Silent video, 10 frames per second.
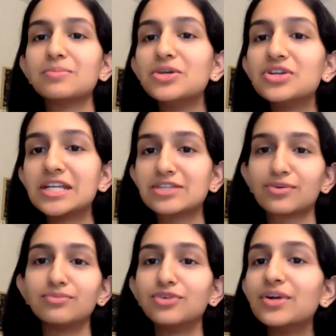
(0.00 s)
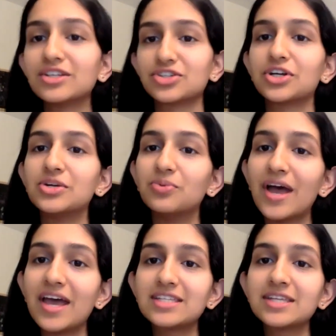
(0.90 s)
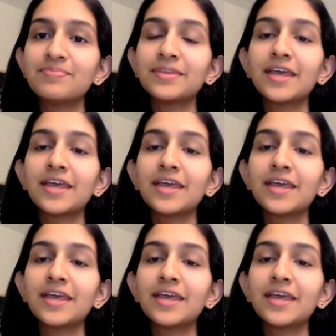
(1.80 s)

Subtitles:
communities from voting certain ways.